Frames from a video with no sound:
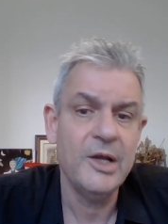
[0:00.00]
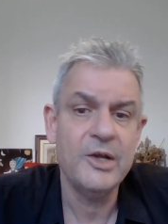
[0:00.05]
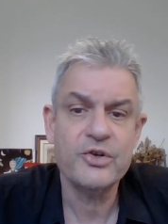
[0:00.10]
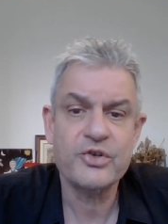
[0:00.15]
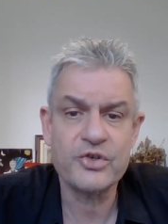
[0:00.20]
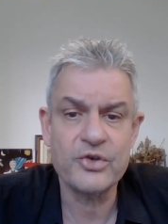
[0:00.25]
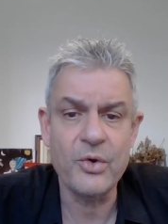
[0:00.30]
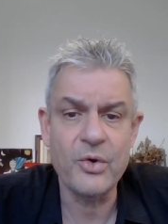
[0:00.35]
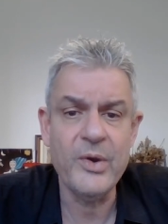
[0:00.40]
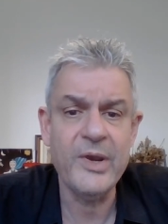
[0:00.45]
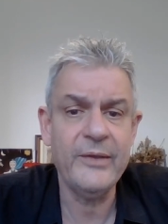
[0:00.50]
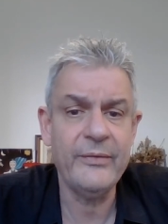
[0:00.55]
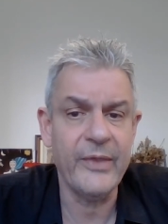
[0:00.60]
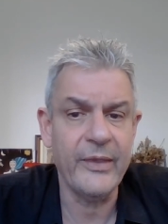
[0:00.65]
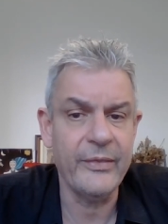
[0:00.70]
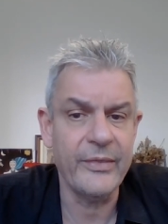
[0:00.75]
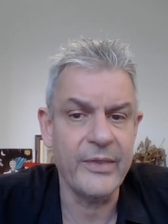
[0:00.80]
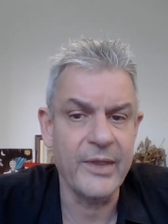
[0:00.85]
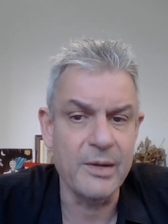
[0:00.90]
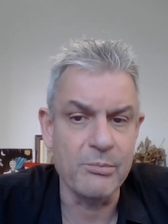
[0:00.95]
showing
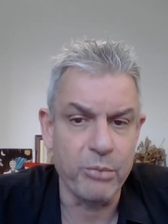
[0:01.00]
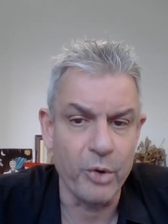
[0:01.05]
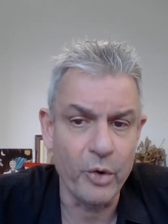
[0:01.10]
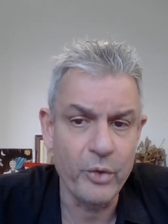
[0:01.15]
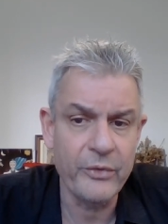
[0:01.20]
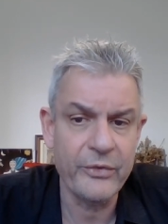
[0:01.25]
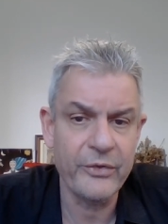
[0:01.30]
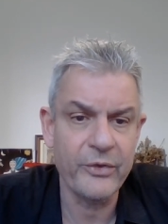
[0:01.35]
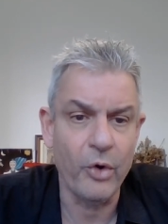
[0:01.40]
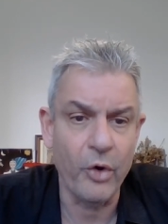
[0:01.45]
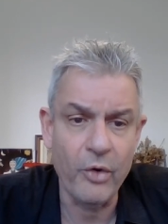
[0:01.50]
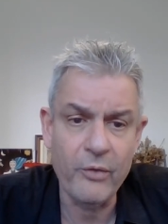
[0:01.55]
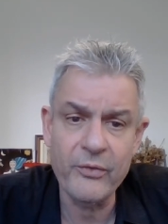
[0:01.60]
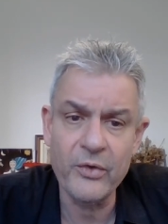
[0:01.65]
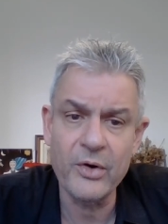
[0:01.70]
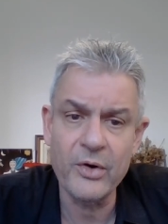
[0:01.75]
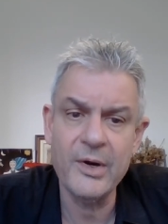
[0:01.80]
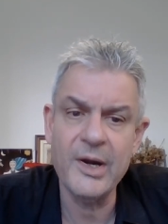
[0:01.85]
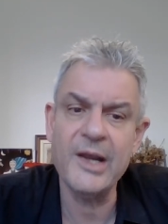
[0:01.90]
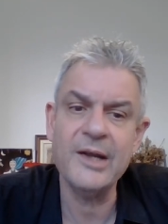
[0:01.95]
that they both
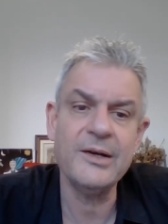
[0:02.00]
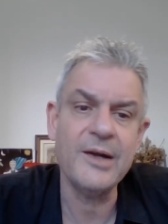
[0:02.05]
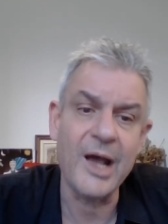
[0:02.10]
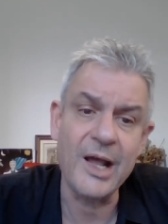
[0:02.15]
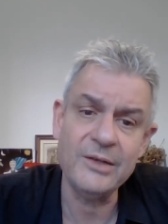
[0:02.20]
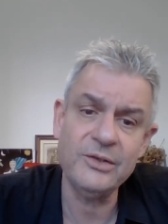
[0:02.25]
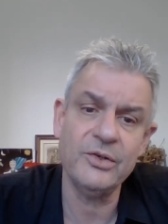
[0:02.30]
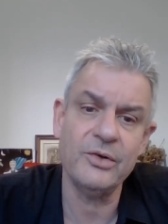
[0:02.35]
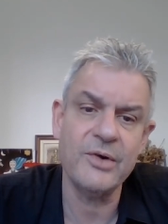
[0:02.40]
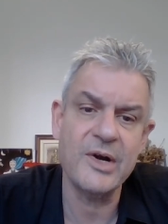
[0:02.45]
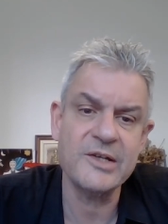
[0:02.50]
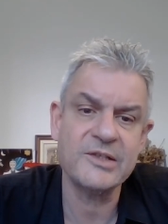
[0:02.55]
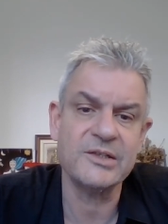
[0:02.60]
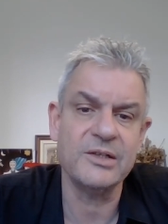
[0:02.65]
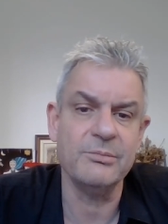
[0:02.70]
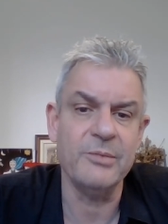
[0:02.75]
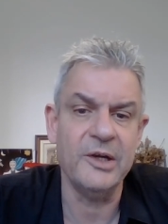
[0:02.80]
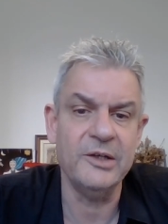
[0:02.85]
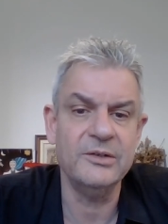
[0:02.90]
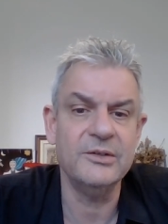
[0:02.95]
over- and
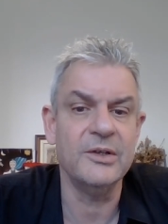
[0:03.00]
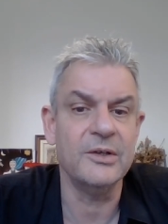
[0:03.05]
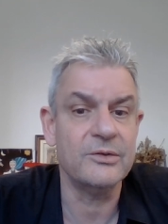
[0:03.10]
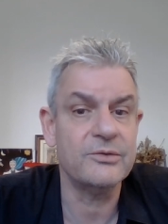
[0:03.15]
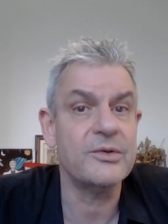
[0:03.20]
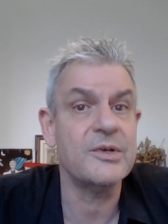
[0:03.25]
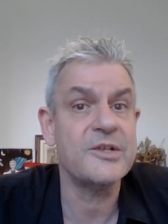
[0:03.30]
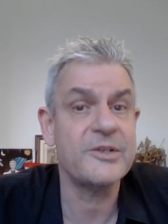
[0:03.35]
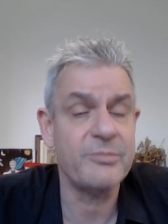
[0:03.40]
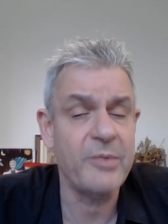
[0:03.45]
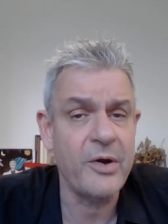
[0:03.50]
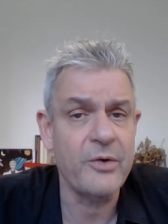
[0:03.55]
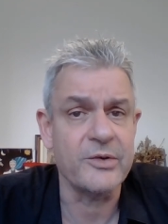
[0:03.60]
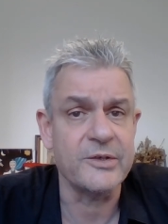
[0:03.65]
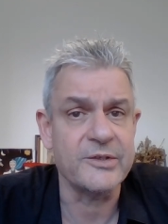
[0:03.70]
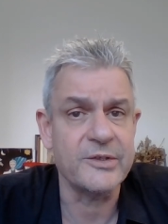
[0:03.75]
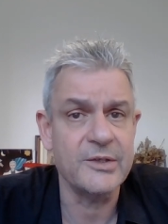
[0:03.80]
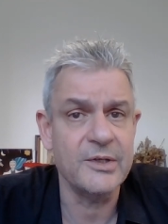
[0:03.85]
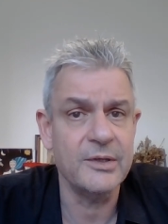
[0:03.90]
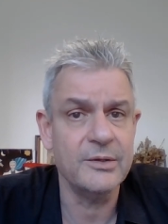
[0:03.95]
underestimate their
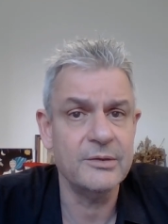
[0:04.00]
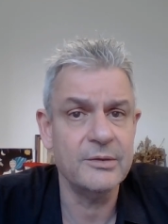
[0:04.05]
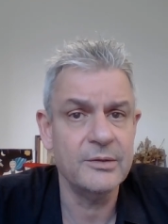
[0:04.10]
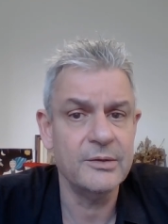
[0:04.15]
transparency.